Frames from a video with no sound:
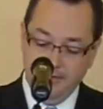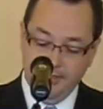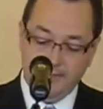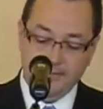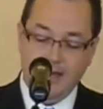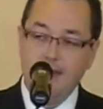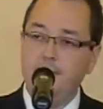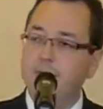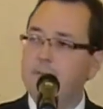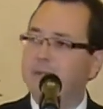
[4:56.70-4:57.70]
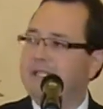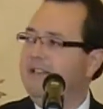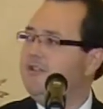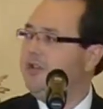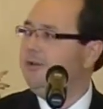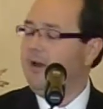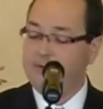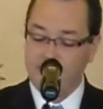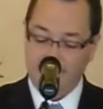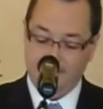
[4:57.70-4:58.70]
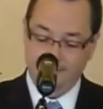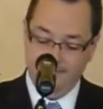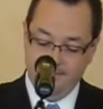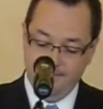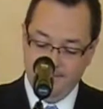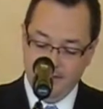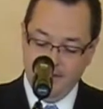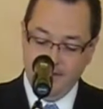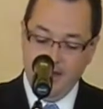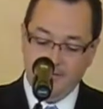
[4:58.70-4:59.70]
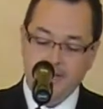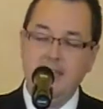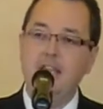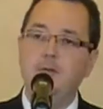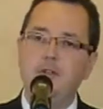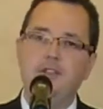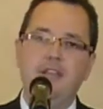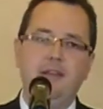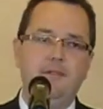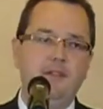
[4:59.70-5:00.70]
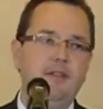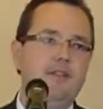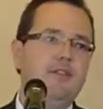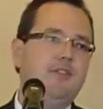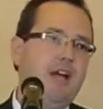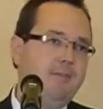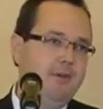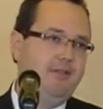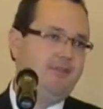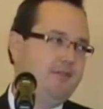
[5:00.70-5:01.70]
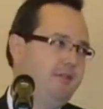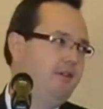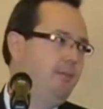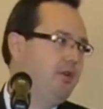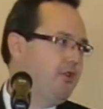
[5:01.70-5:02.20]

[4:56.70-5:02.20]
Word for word: He lived a life of complete generosity. Everything he received, stipends, a